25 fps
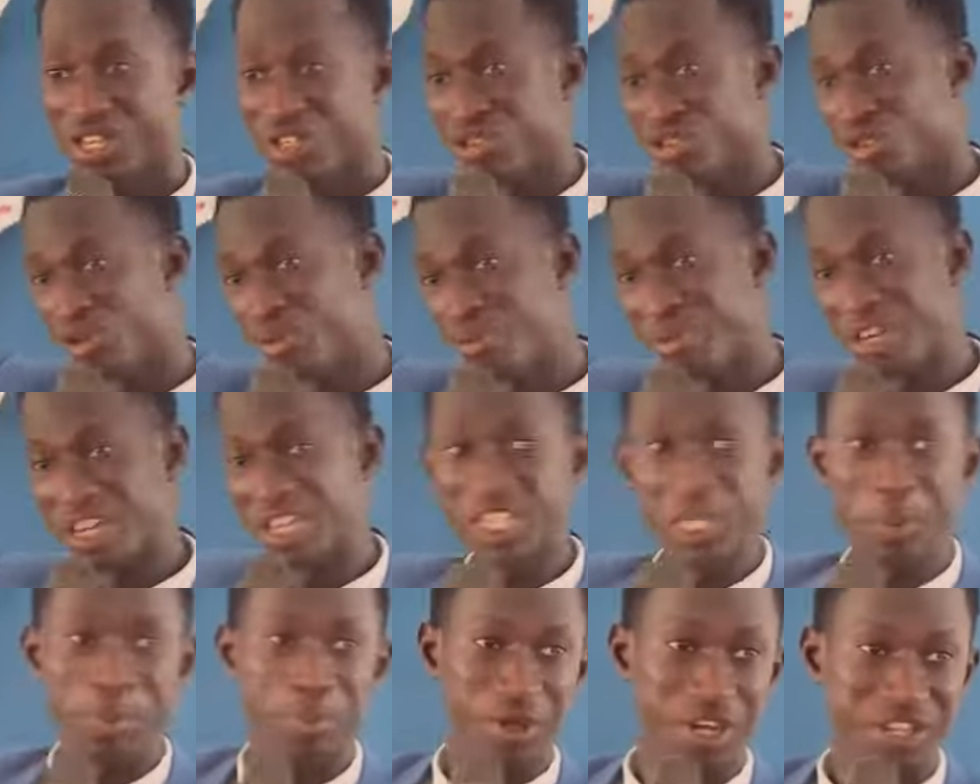You bring
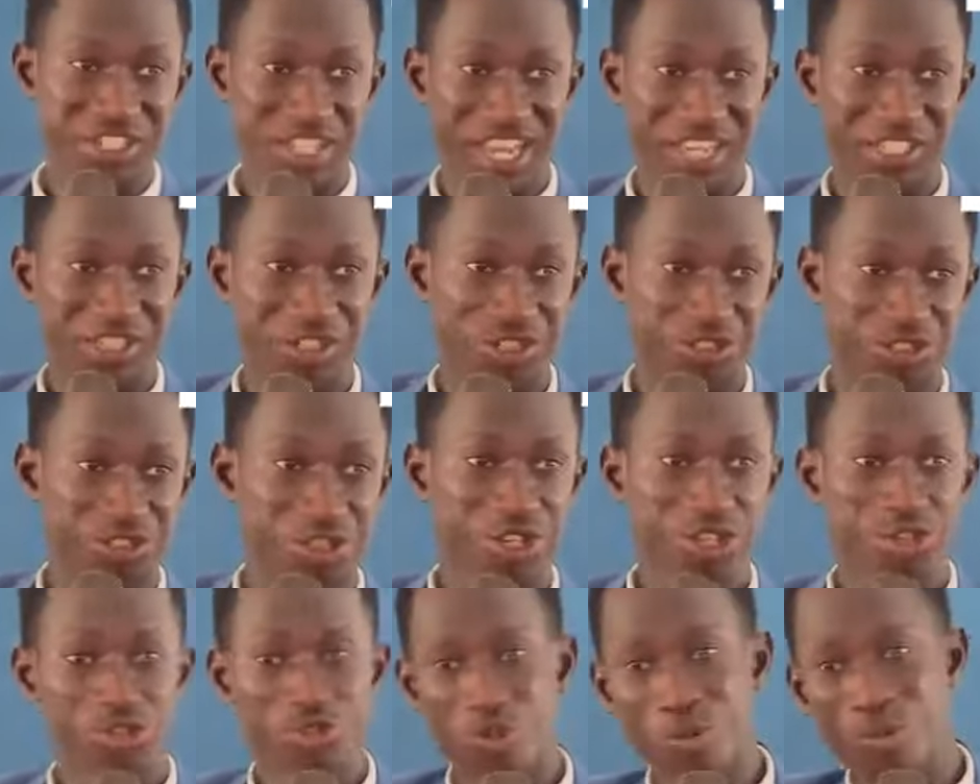the
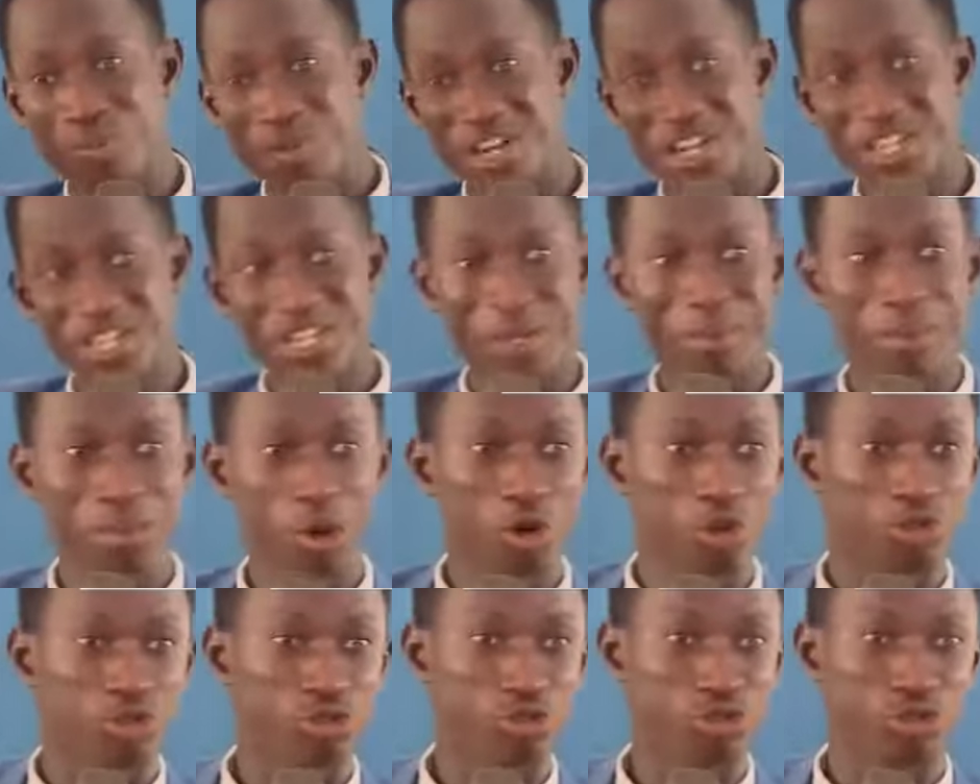projectors, you bring the
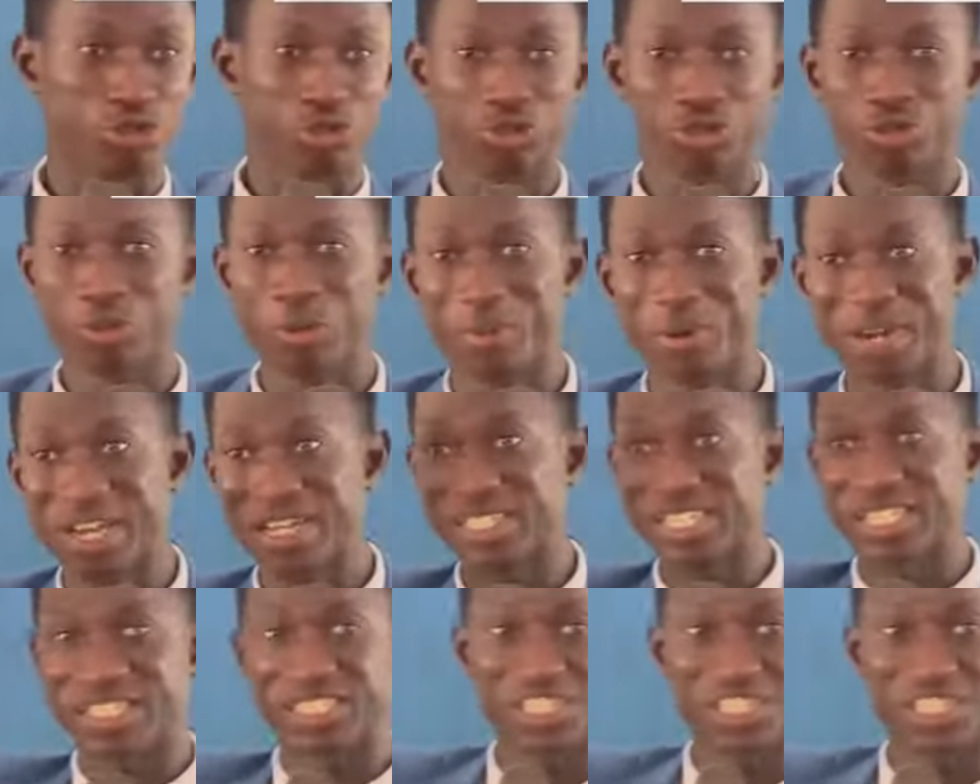books, you bring the